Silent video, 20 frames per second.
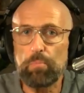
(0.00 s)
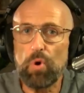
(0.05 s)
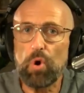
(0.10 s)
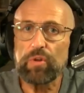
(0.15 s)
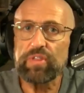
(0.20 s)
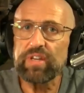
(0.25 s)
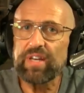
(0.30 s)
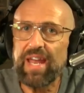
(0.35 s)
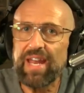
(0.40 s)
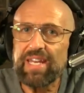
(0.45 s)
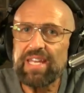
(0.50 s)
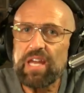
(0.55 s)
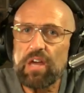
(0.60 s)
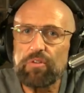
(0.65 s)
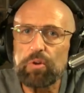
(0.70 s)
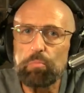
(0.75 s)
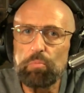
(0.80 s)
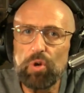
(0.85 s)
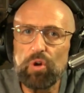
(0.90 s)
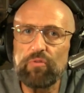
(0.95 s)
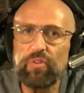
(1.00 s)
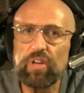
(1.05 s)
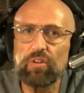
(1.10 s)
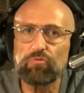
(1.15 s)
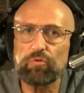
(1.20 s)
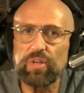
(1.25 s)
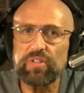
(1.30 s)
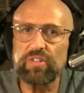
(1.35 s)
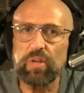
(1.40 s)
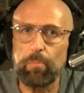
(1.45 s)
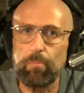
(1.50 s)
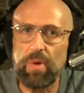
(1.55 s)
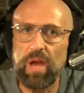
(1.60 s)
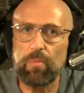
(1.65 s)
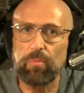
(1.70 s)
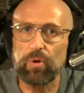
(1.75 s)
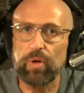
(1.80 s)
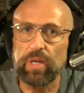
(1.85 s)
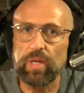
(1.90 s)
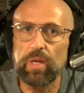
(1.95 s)
more than any other movie in recent
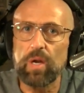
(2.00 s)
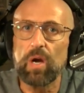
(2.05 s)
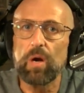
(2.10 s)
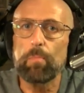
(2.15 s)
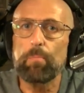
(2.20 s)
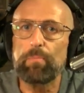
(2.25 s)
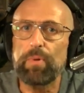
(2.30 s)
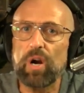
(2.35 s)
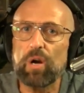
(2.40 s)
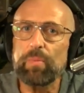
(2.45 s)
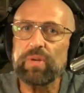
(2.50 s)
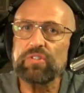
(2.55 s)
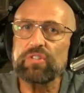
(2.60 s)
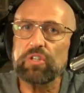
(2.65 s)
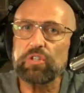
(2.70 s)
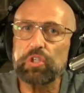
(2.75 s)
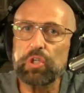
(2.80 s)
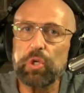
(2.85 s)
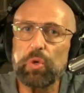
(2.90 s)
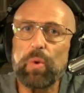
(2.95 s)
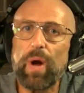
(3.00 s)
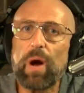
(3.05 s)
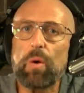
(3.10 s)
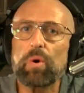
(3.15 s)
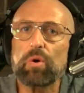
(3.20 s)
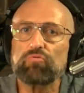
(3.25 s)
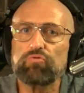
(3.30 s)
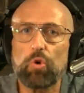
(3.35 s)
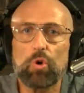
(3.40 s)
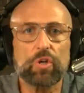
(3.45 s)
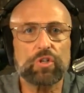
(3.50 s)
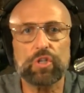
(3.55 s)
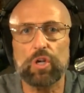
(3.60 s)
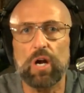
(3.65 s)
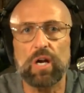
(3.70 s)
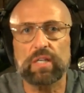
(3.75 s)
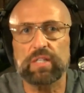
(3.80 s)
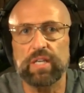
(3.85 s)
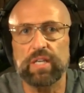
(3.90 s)
memory, Barbie's a 2-hour Rorschach